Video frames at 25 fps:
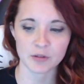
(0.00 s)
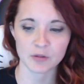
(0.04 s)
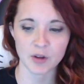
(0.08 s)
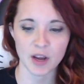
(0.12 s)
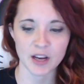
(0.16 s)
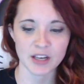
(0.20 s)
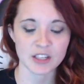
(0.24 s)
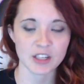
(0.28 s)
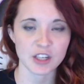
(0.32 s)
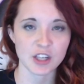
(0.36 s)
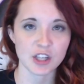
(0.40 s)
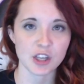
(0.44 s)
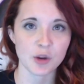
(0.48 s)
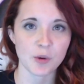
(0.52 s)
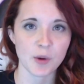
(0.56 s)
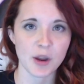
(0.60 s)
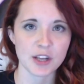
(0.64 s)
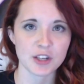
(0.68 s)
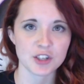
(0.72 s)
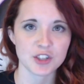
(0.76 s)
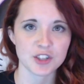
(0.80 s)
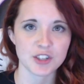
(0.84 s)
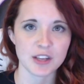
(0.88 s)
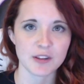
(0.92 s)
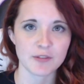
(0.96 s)
I did a
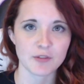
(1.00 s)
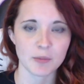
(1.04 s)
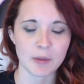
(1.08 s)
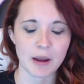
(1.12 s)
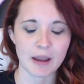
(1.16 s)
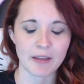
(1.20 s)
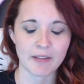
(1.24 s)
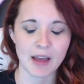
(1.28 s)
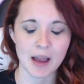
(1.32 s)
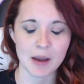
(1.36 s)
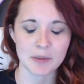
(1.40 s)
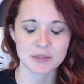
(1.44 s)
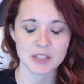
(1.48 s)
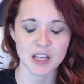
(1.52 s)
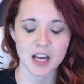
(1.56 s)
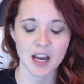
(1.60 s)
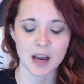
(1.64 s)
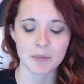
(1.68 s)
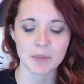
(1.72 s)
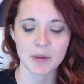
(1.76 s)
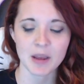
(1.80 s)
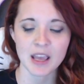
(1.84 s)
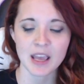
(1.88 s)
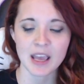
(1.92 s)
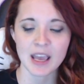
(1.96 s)
UHC for my
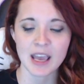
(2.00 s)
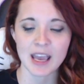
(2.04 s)
laptop,